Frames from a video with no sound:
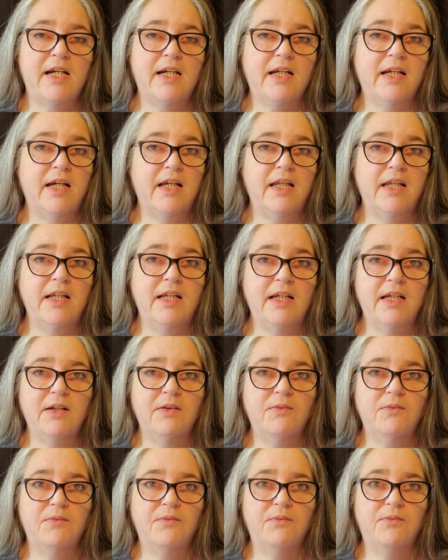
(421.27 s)
I cut it
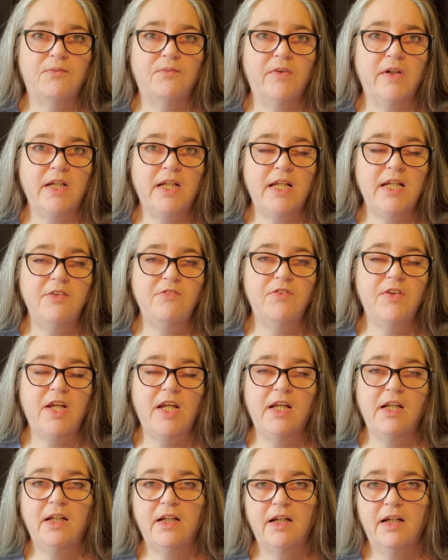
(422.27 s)
out one
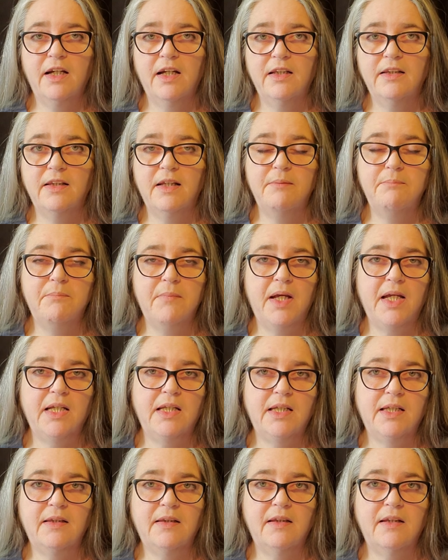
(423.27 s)
evening and then
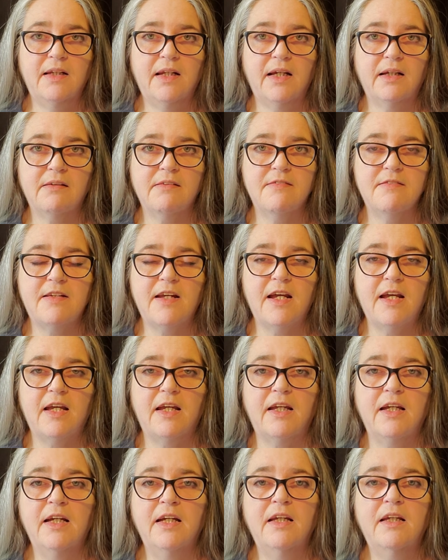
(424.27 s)
made it the next
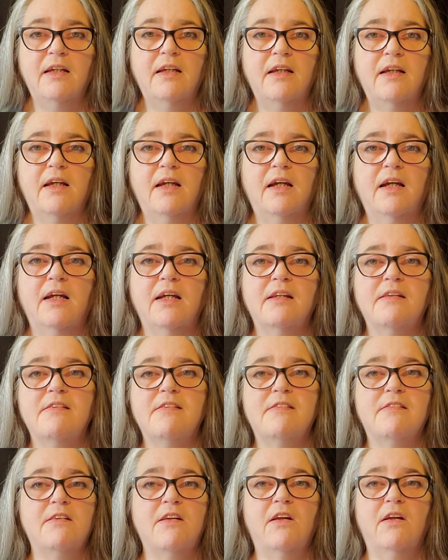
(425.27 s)
day.
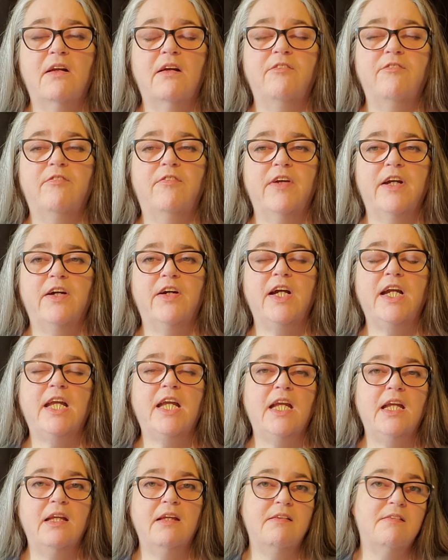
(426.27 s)
It's not very
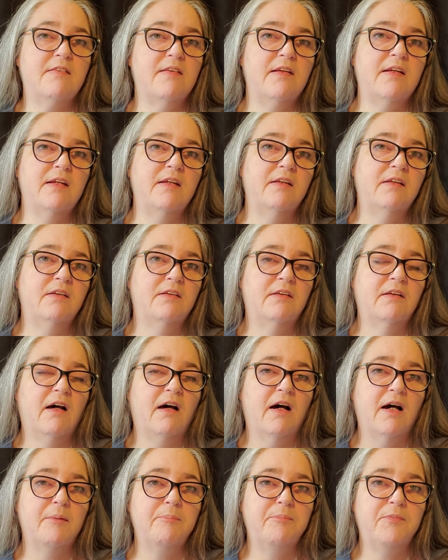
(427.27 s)
easy
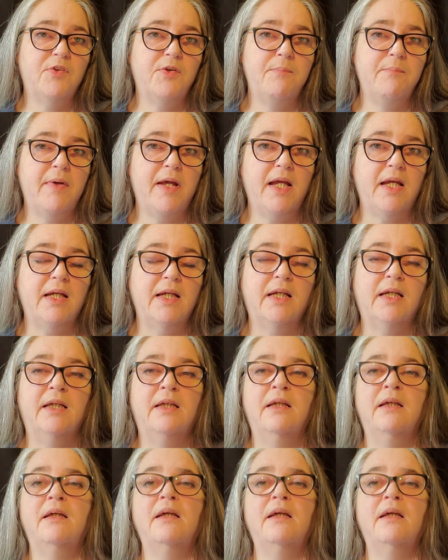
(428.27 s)
top to make.